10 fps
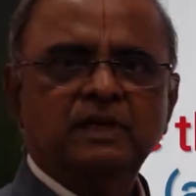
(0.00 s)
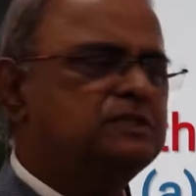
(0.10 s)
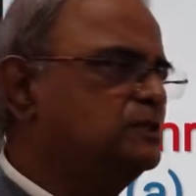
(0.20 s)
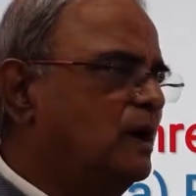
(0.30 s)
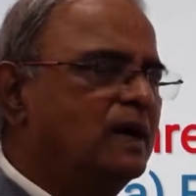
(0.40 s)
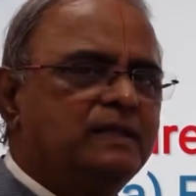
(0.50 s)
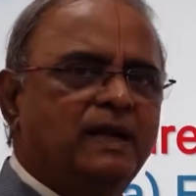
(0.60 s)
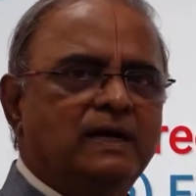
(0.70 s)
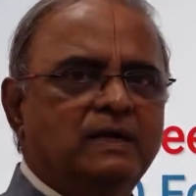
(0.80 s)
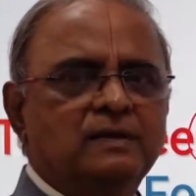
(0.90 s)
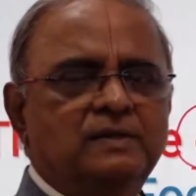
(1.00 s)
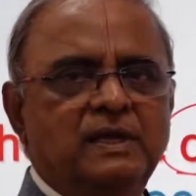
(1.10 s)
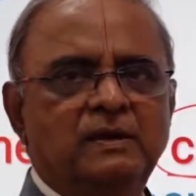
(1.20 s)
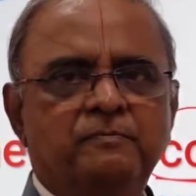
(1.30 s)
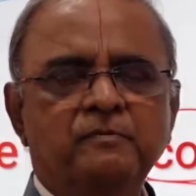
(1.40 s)
It's not that
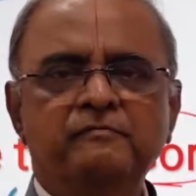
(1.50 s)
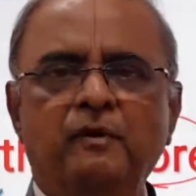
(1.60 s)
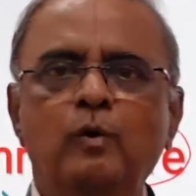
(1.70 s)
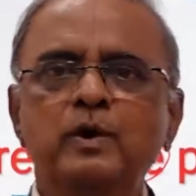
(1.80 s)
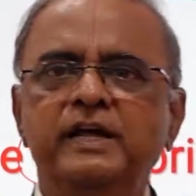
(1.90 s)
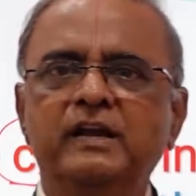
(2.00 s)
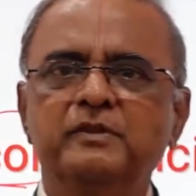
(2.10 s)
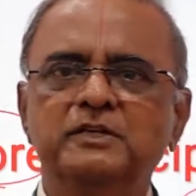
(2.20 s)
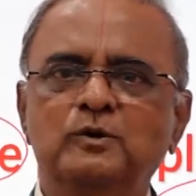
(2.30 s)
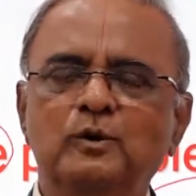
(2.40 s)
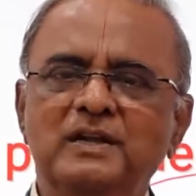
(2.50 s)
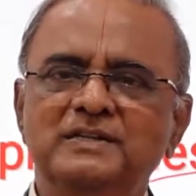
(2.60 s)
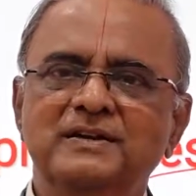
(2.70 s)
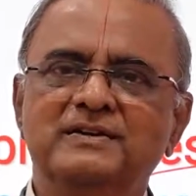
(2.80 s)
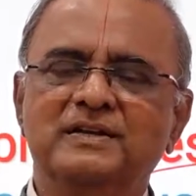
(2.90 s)
the founder of the school
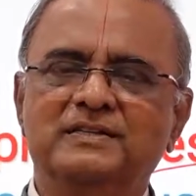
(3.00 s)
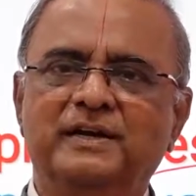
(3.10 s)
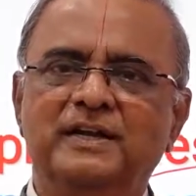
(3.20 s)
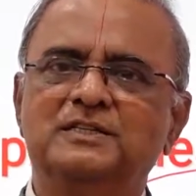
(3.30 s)
is interested.